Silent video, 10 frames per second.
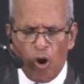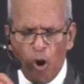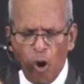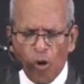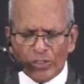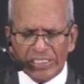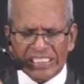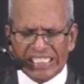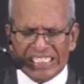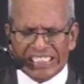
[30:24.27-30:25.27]
all
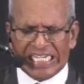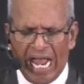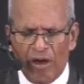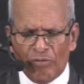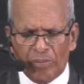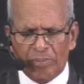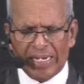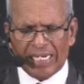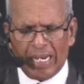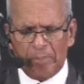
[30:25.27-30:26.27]
sit down
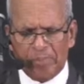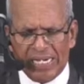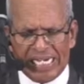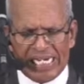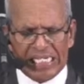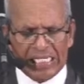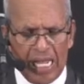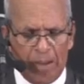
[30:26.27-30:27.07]
by companies